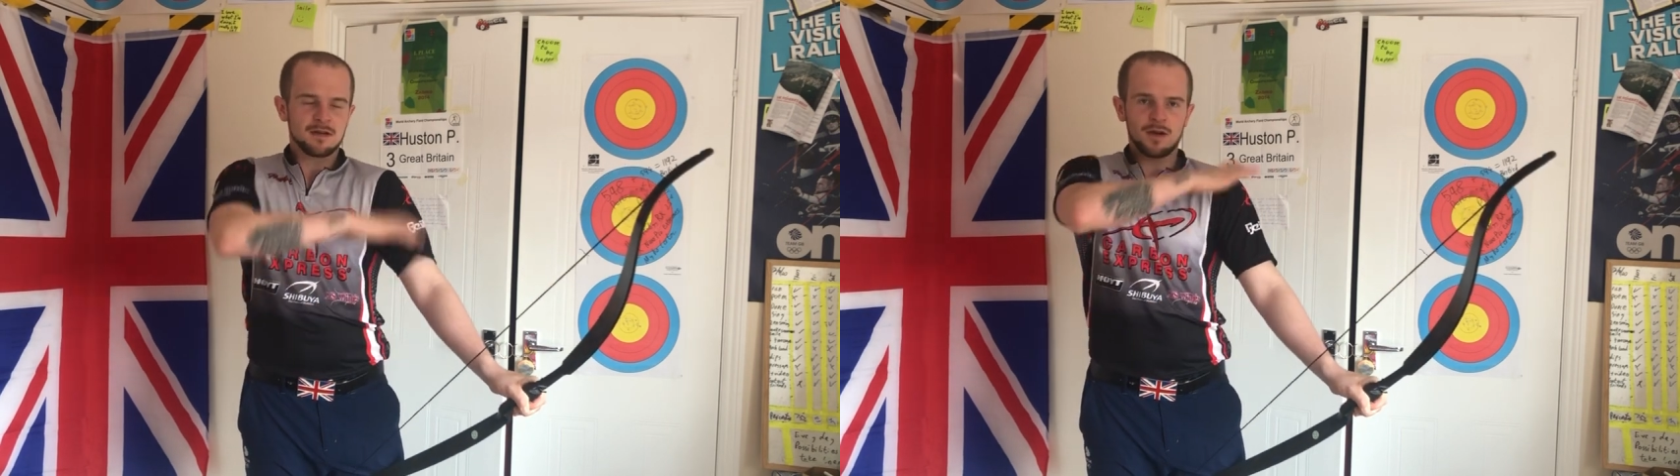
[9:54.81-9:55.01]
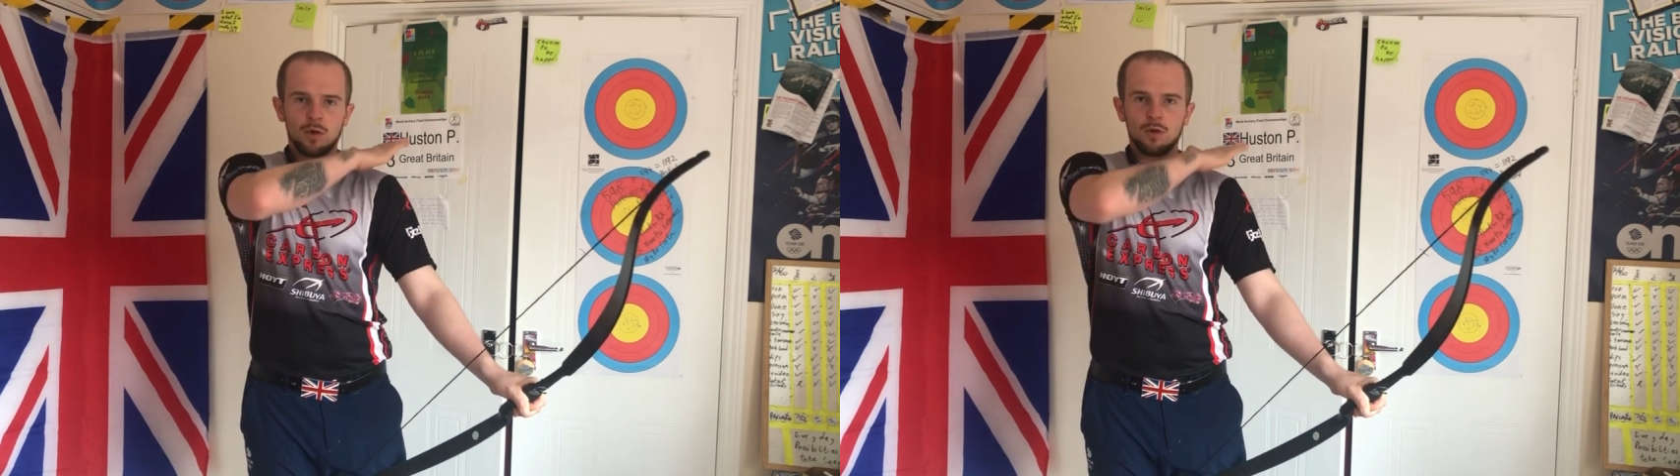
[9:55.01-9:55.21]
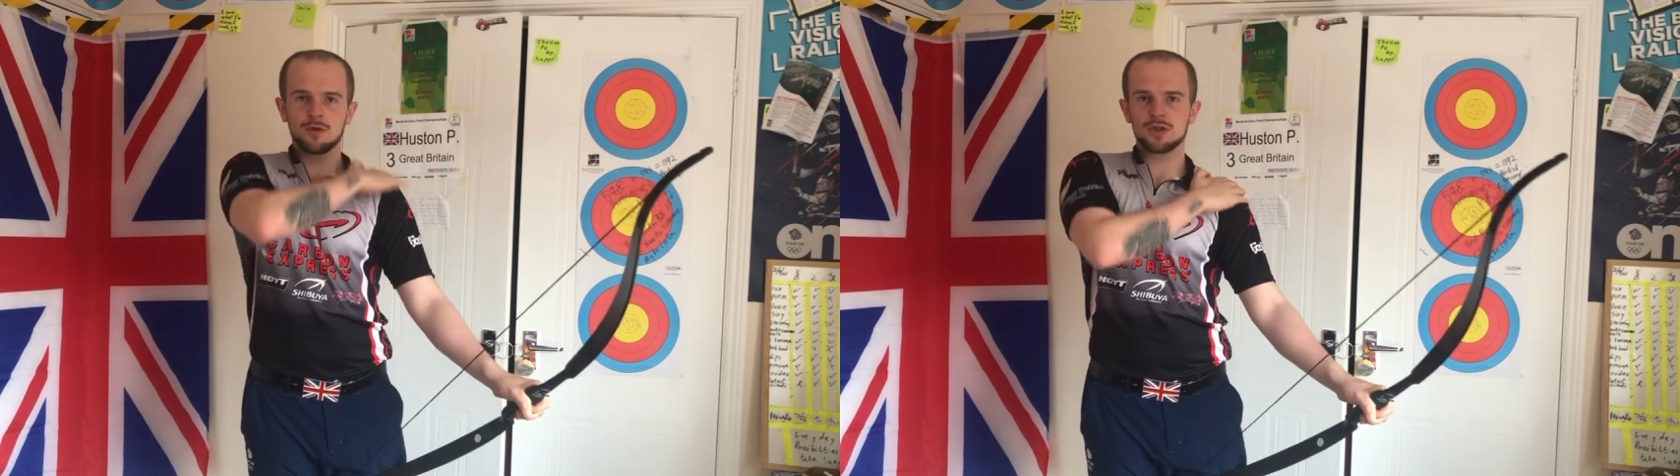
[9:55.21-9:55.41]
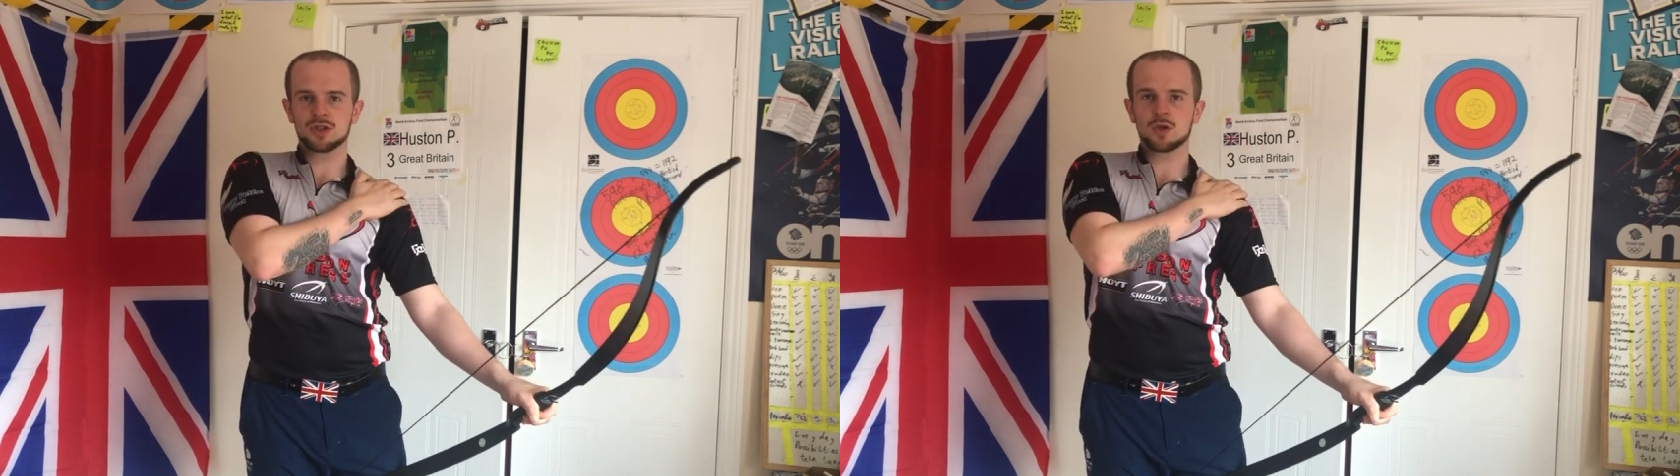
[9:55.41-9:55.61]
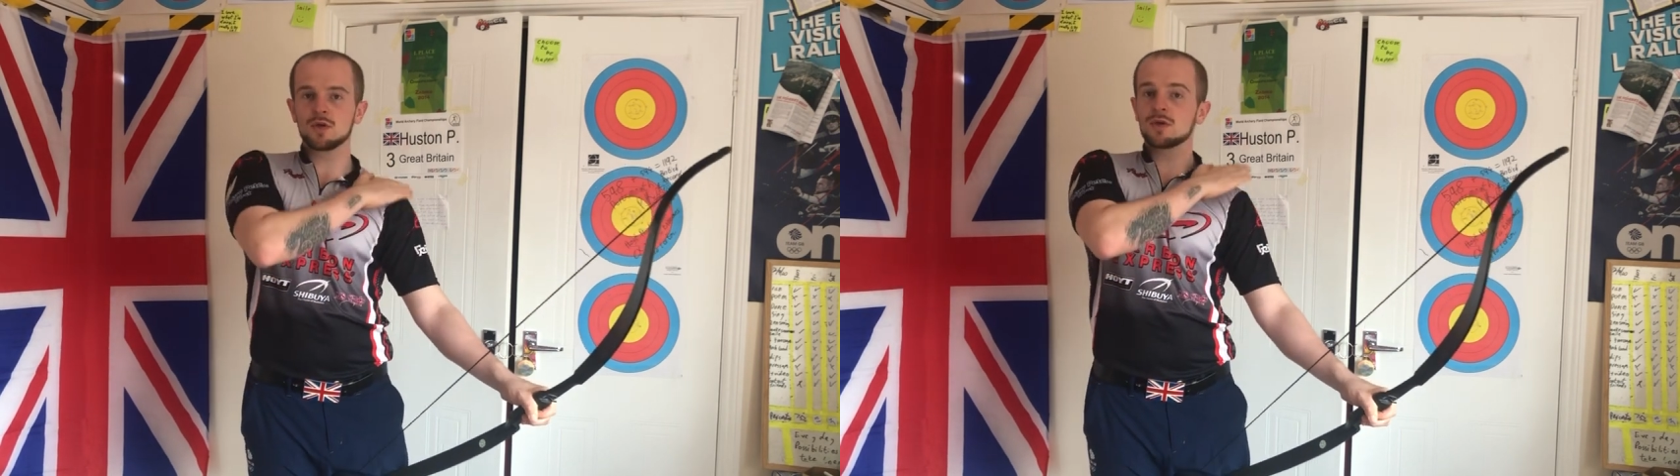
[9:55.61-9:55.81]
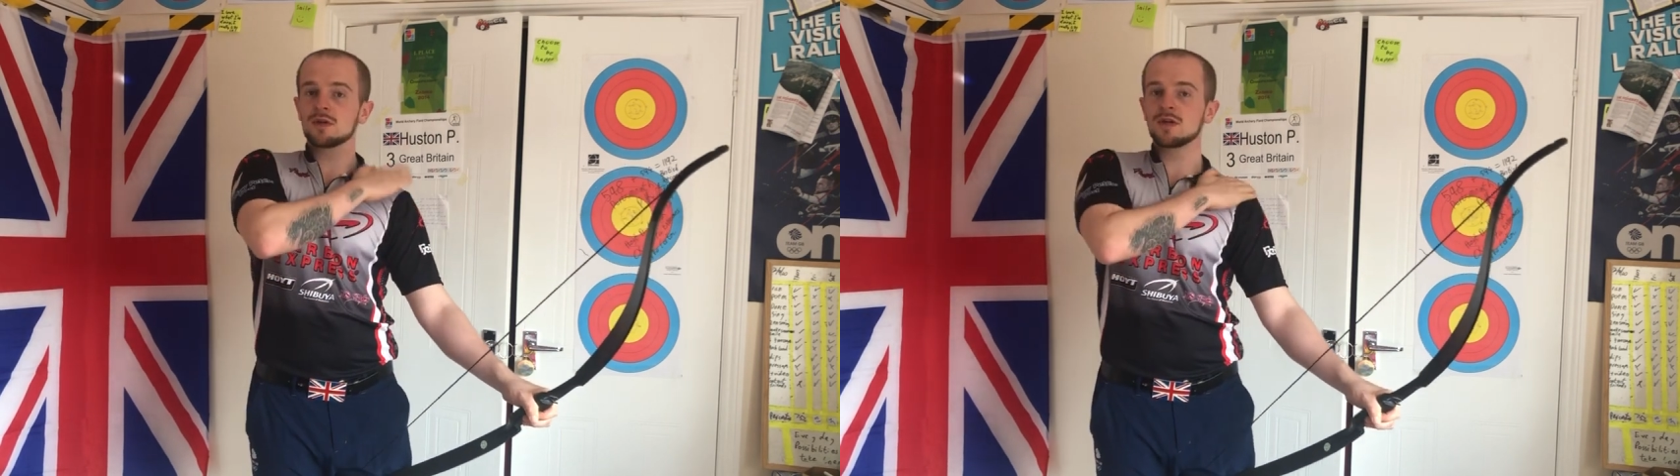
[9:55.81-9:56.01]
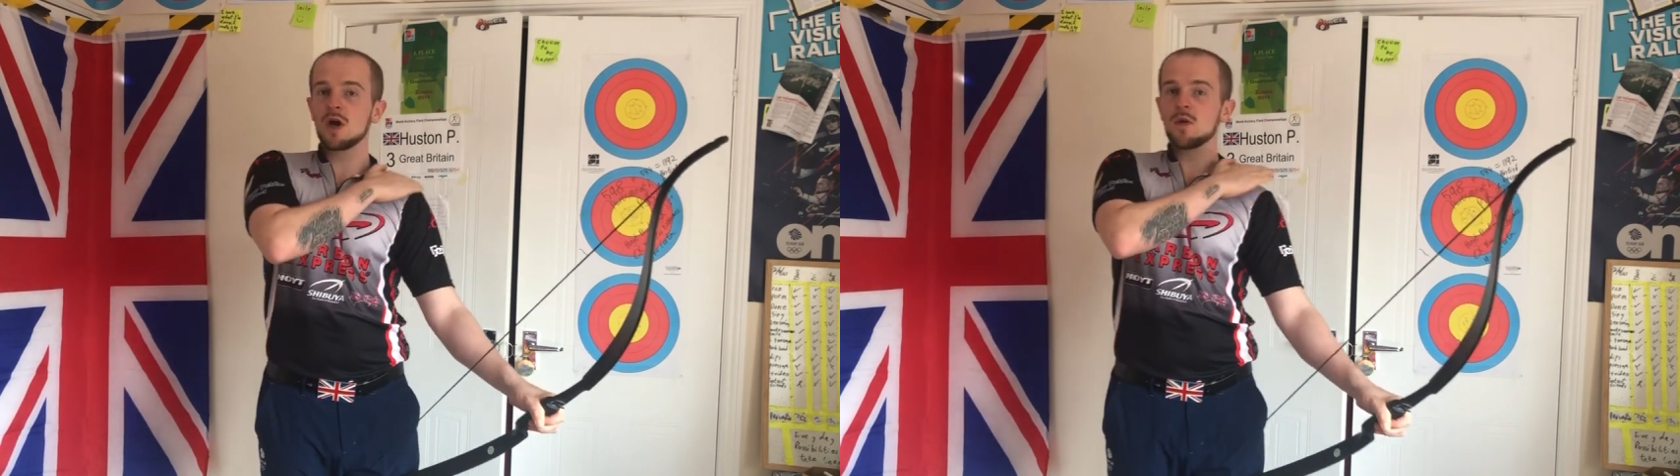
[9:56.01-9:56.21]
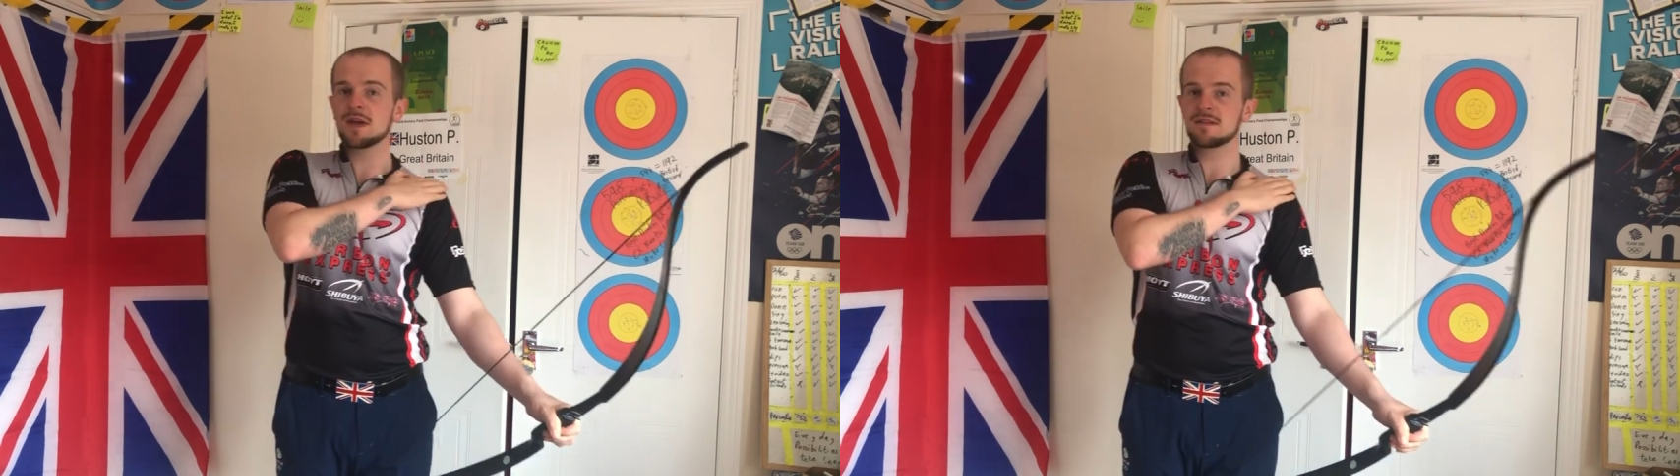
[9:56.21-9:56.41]
to hold the shoulder
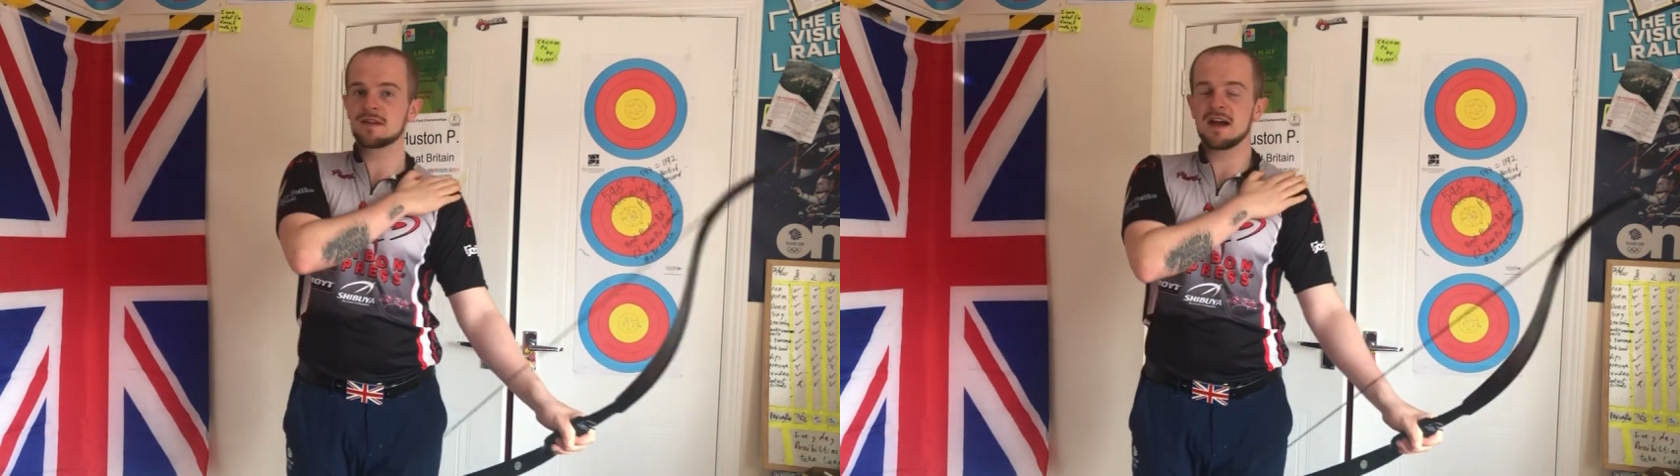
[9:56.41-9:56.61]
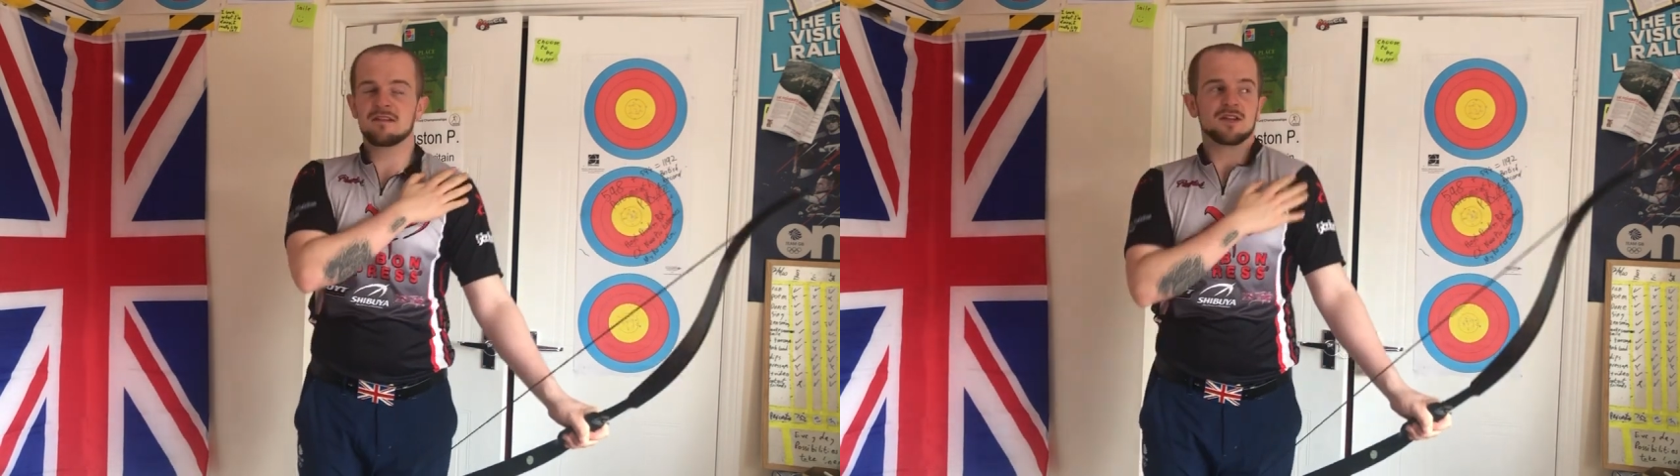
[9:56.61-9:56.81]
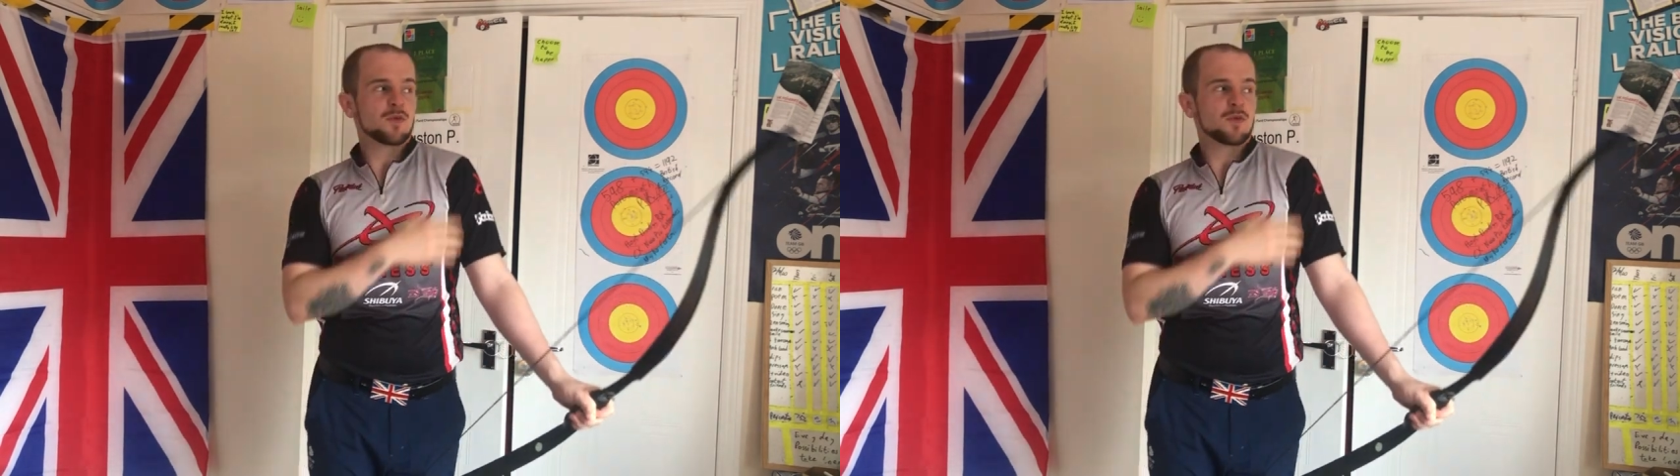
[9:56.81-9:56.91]
low in its carriage.